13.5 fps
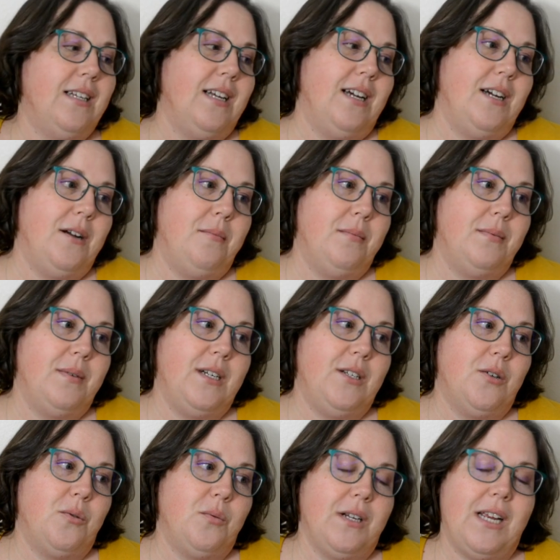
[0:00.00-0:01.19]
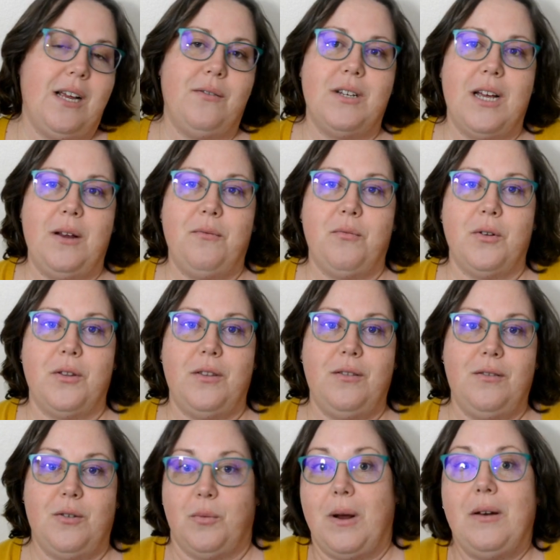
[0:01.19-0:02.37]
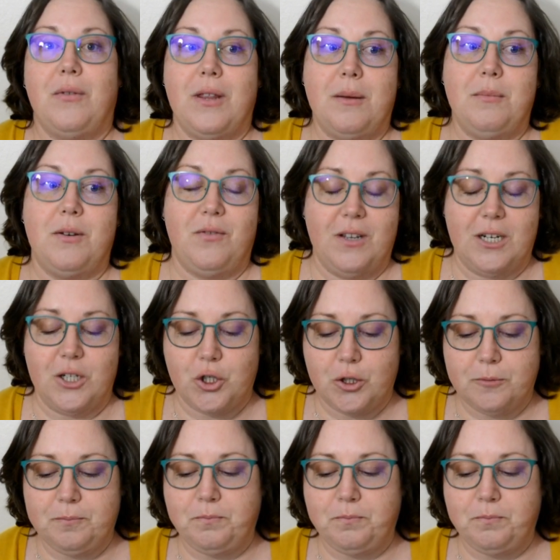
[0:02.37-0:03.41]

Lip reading: I don't really have time to wait for them to finish.